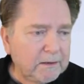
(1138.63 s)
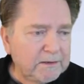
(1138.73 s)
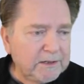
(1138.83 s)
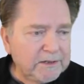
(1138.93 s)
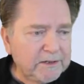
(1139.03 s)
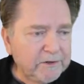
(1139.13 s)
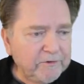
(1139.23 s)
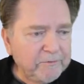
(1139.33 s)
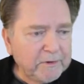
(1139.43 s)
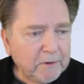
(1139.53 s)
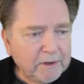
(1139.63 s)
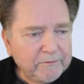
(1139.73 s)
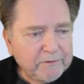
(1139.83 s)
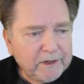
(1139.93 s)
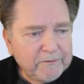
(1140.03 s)
It says here, you've been
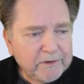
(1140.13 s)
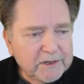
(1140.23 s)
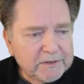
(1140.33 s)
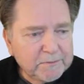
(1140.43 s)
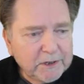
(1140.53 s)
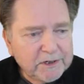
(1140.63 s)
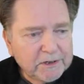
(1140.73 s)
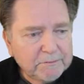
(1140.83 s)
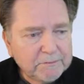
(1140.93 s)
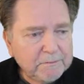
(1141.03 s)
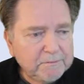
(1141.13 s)
qualified for this project